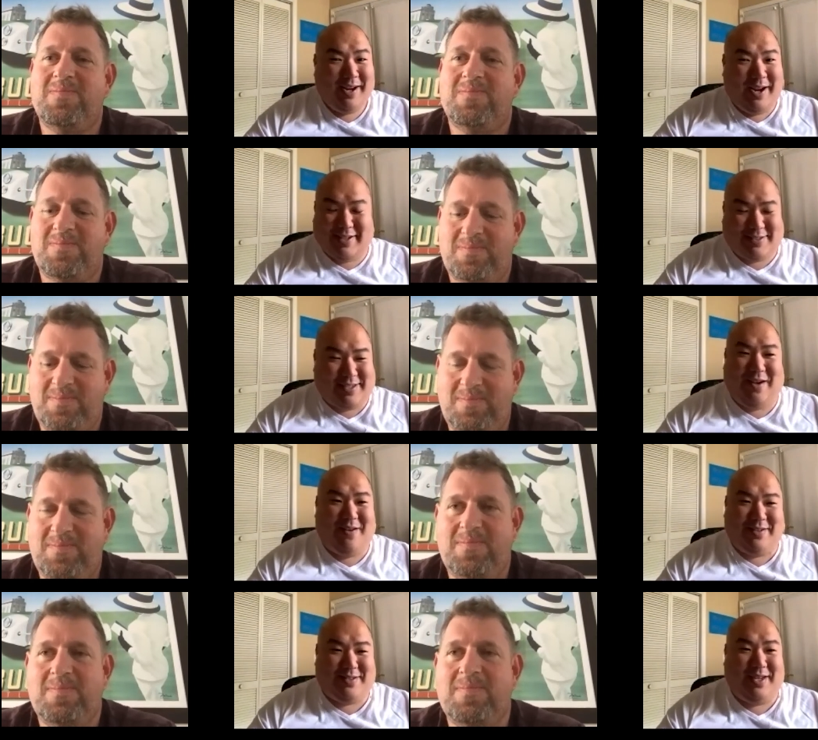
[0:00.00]
Speaker 1: It's
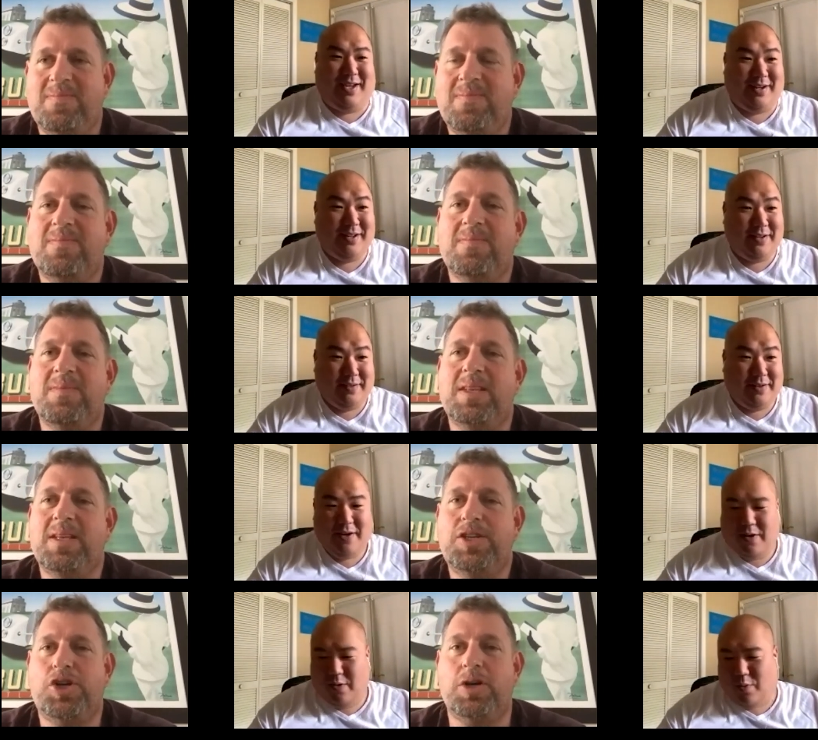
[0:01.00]
guaranteed.
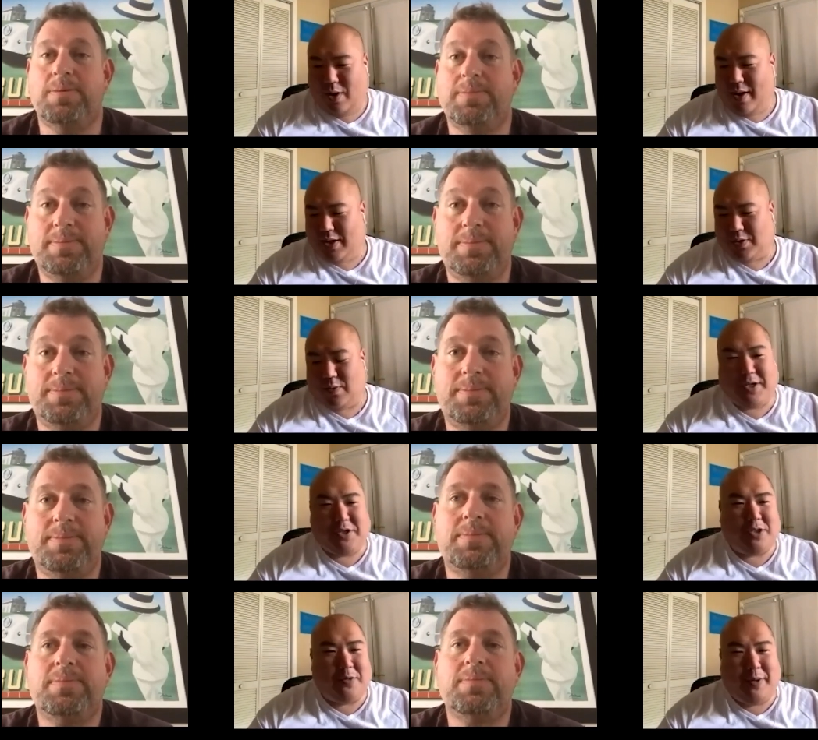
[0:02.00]
Sure. Whereas
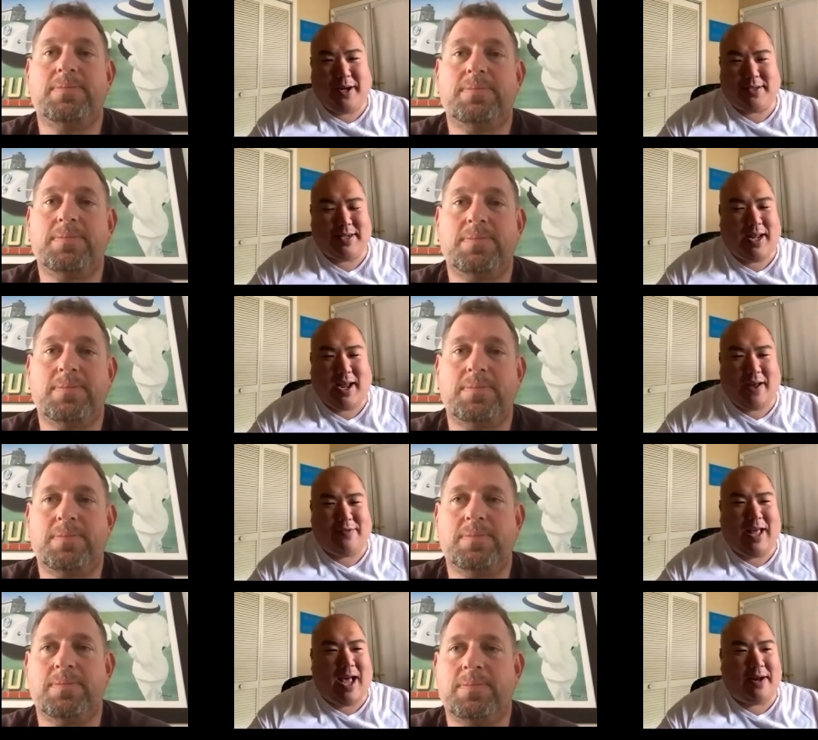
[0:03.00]
Roger Dubuis doesn't have
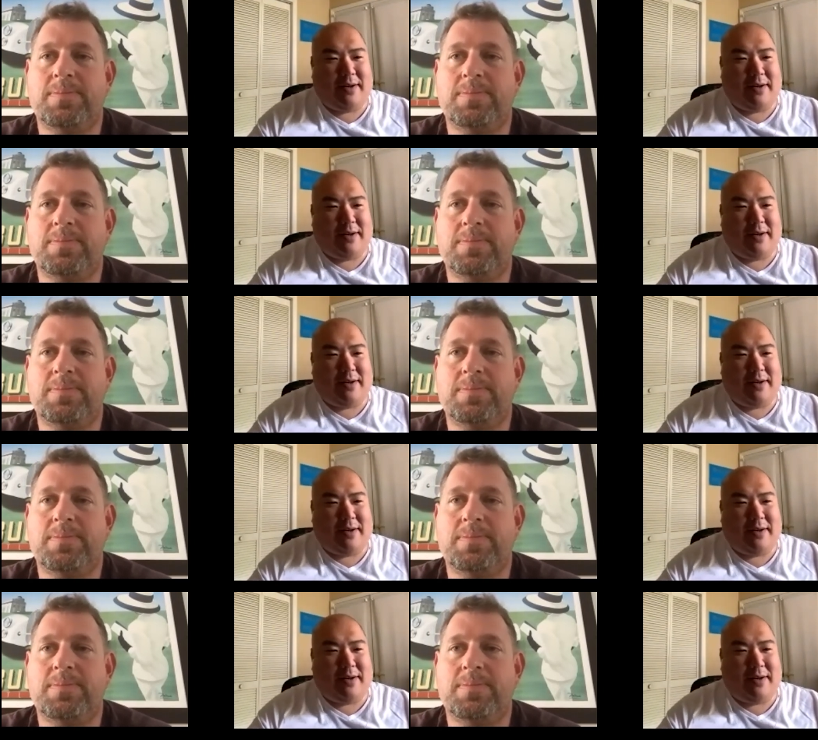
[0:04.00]
that